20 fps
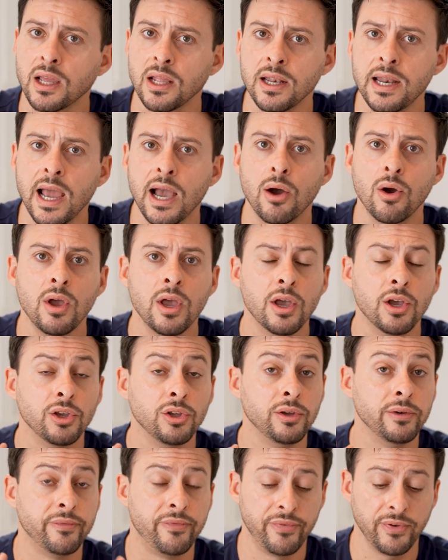Now,
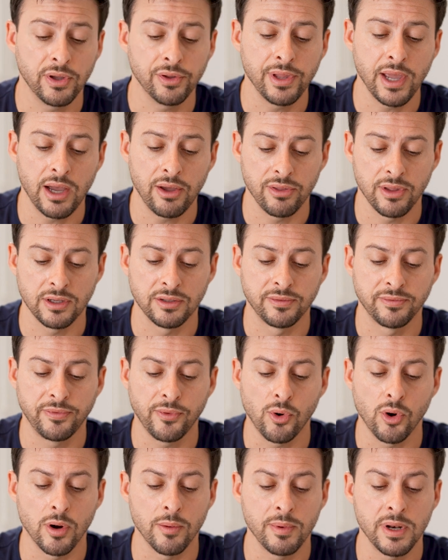you've filled out this
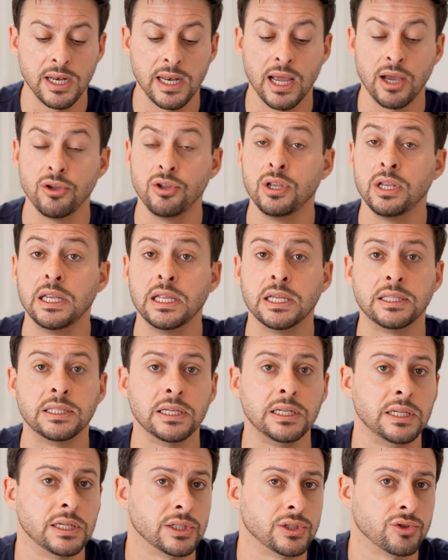form. Now you need
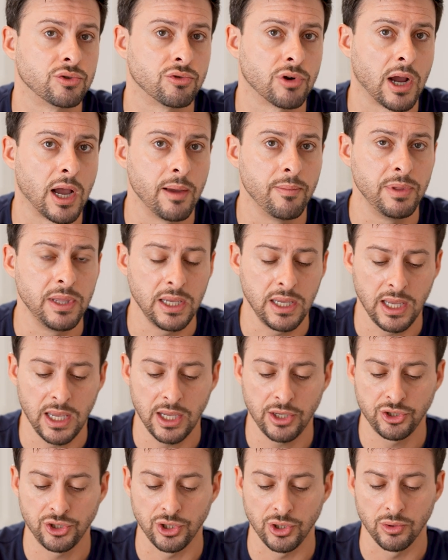to describe the
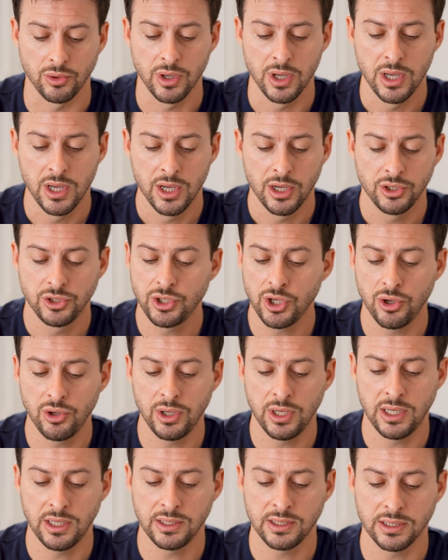issue. So
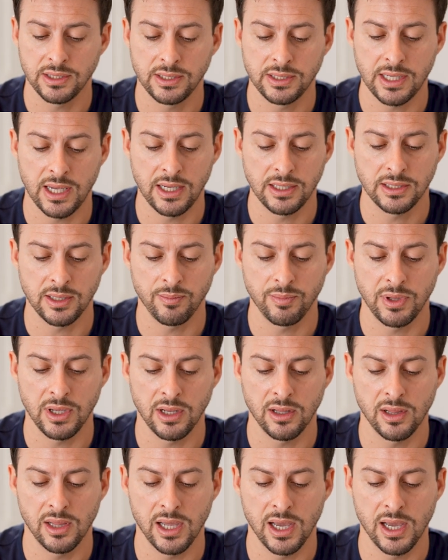you need to say something